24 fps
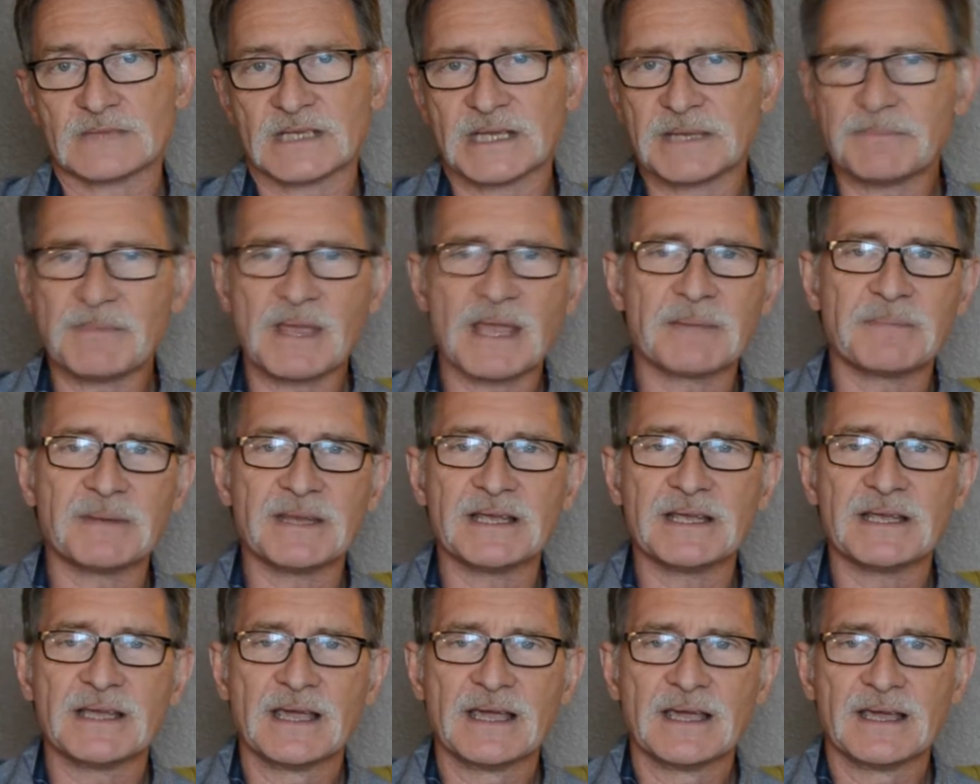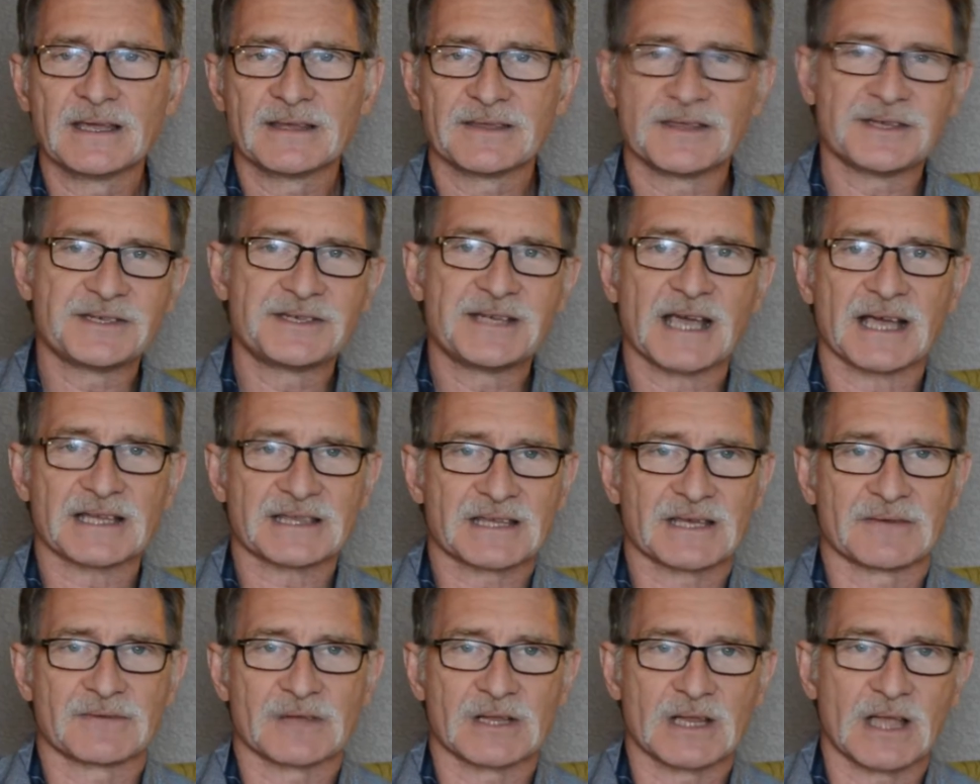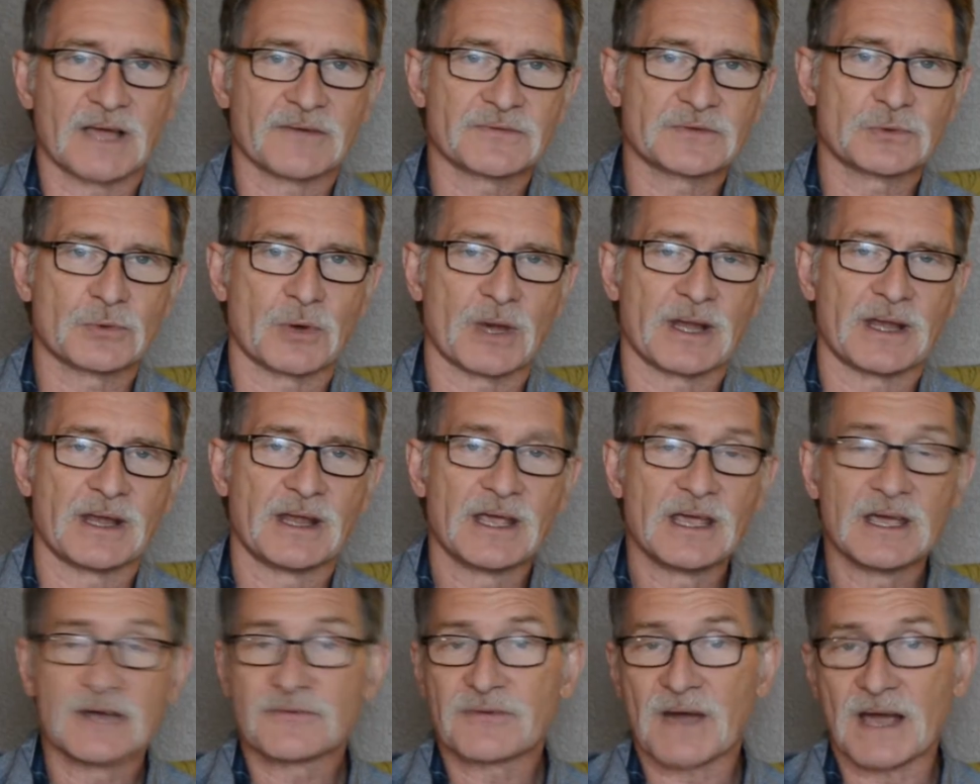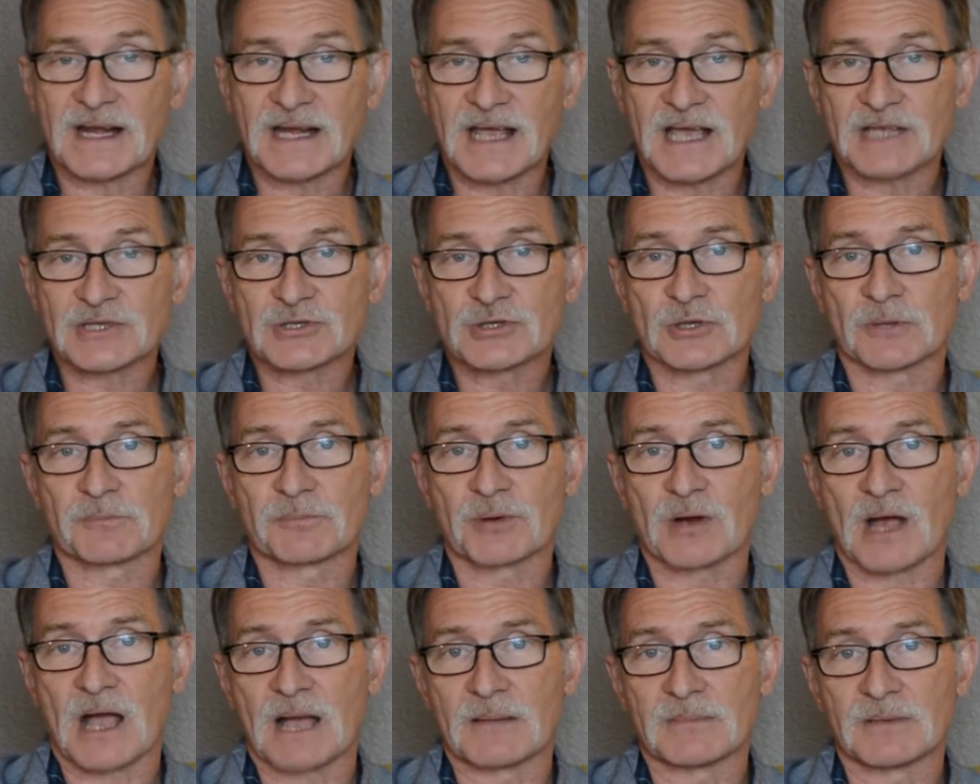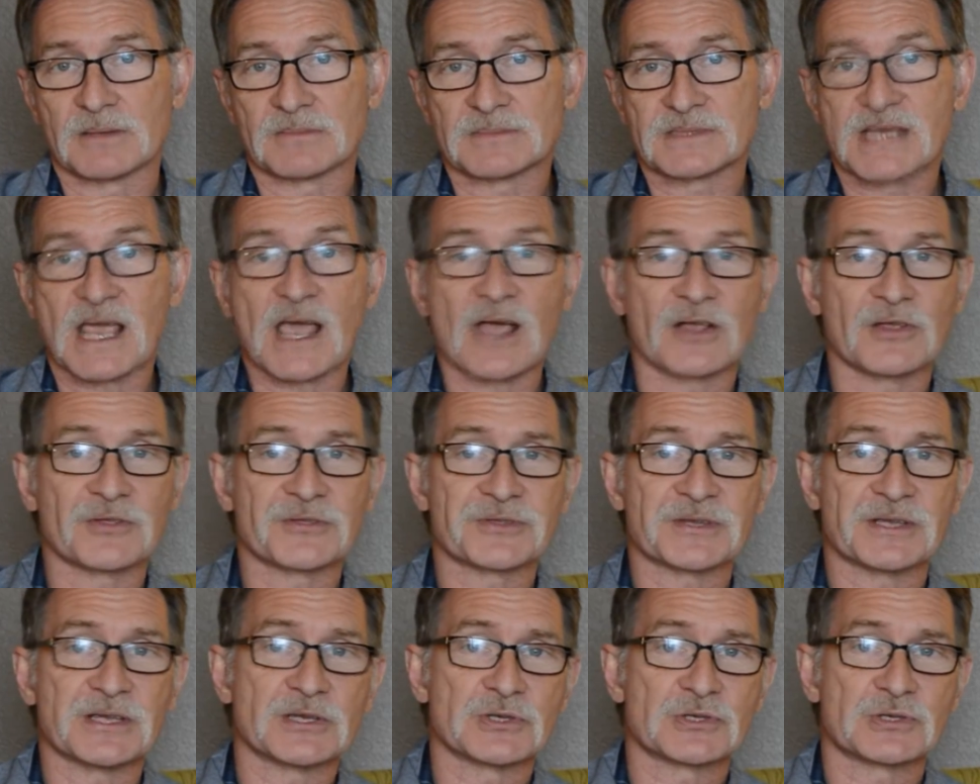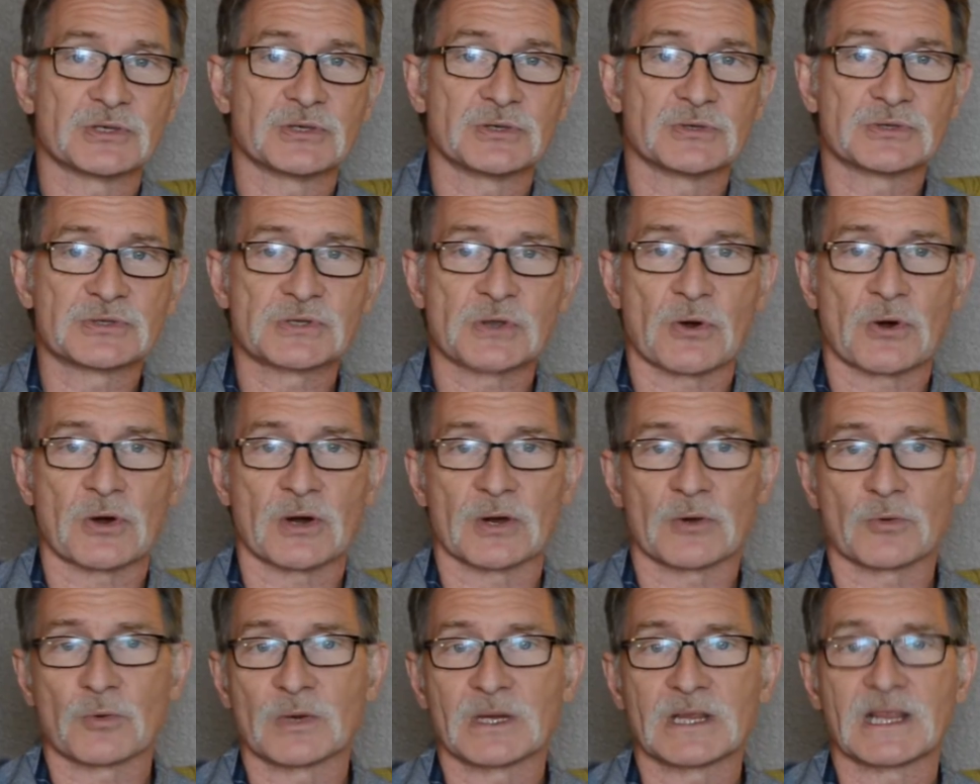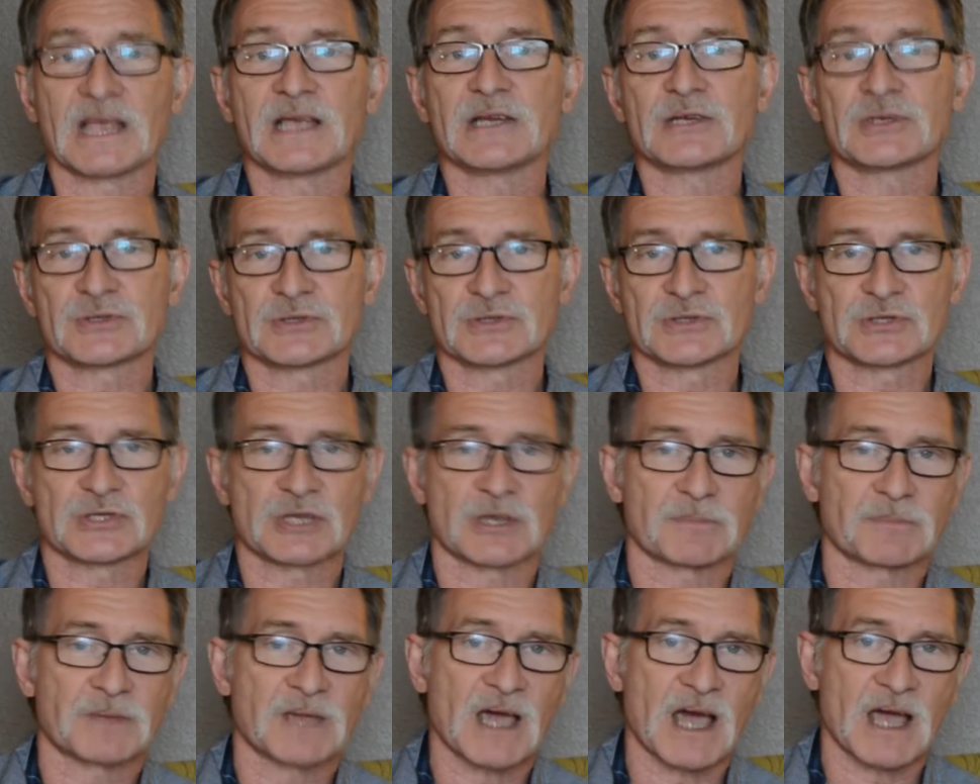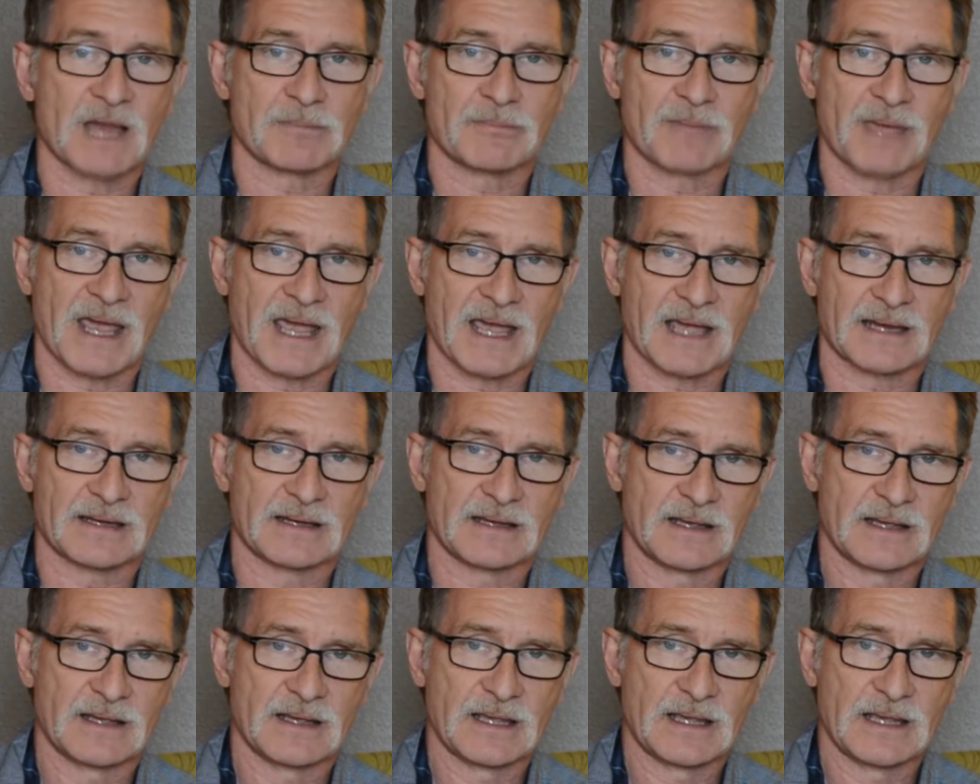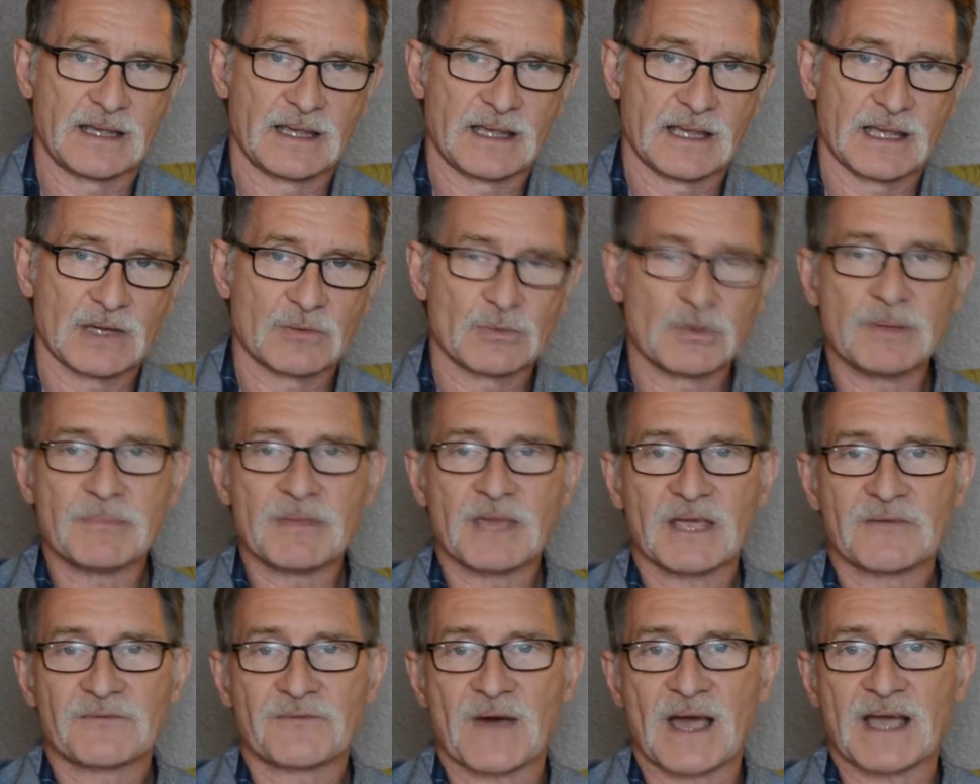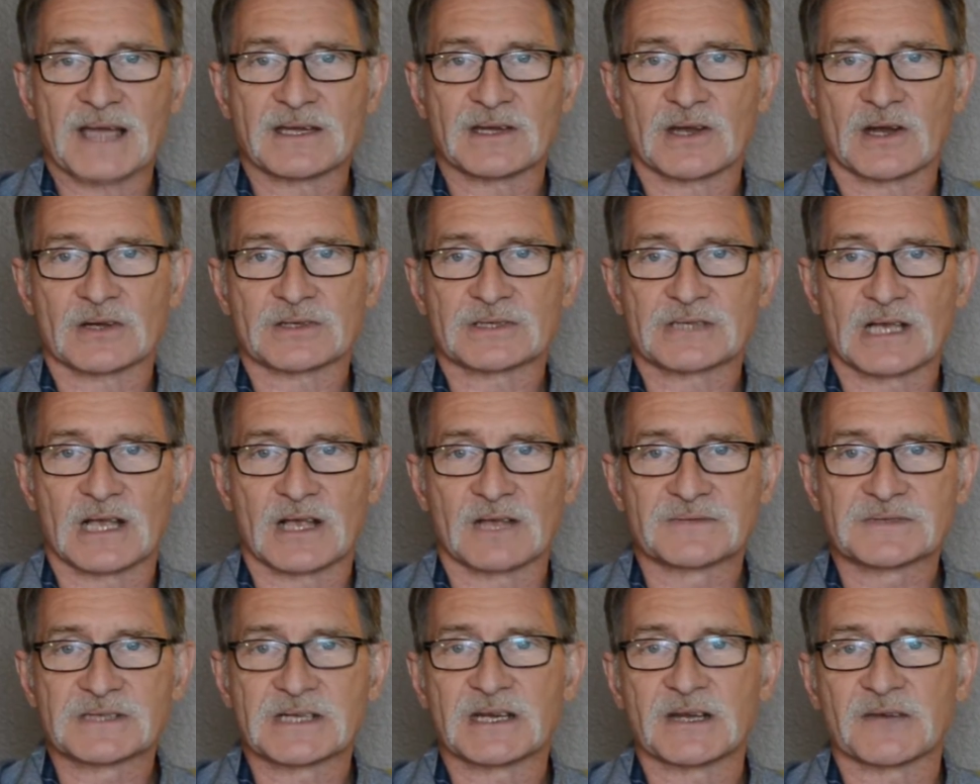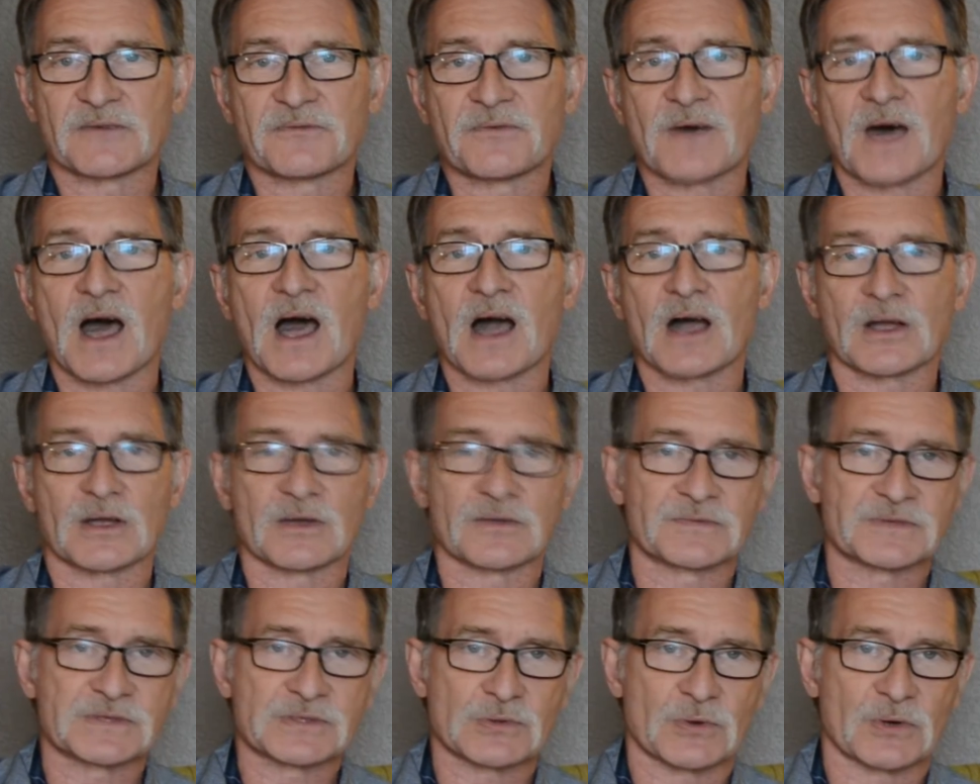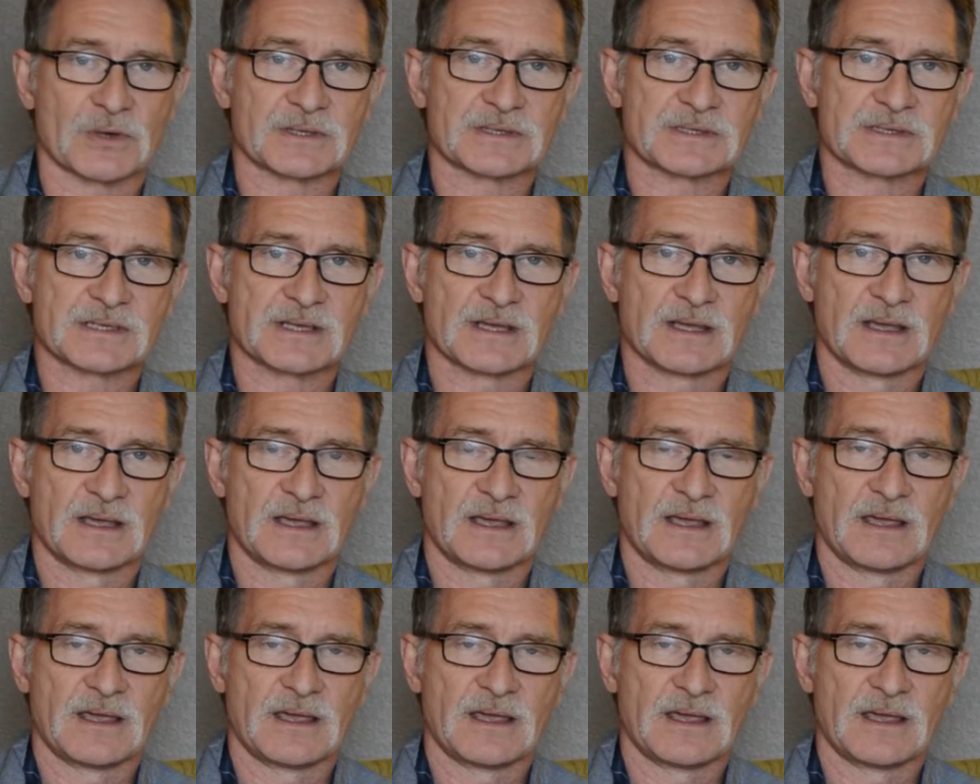It may be the death of a loved one, financial problems, health issues, or a relationship gone bad. We may find ourselves in a fog of sorts.